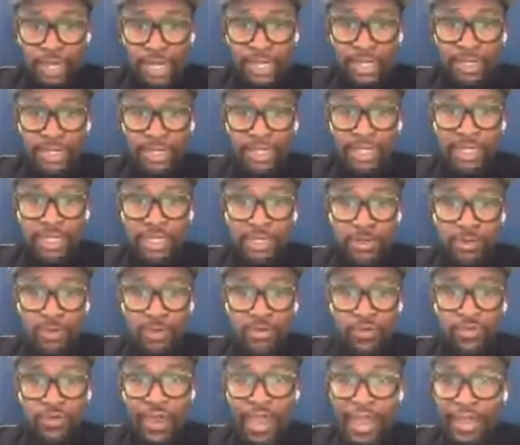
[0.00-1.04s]
So it doesn't
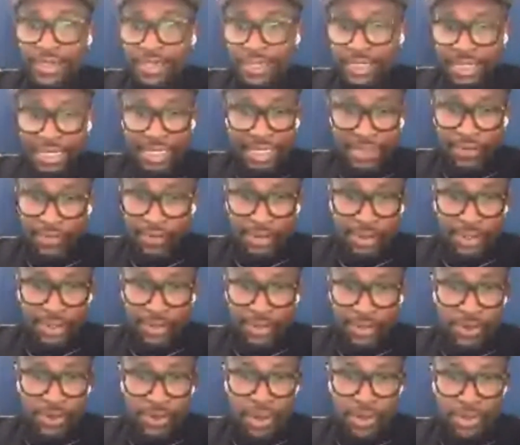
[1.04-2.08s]
matter what city you are
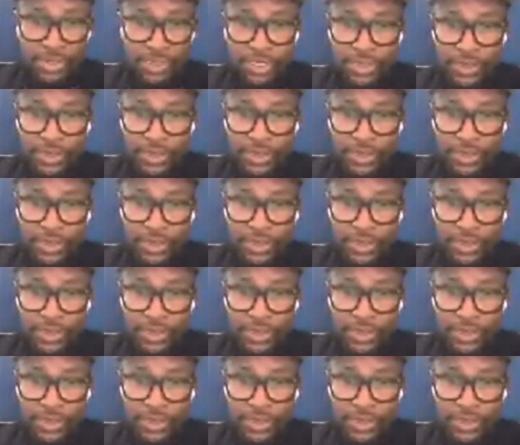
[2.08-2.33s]
in. Like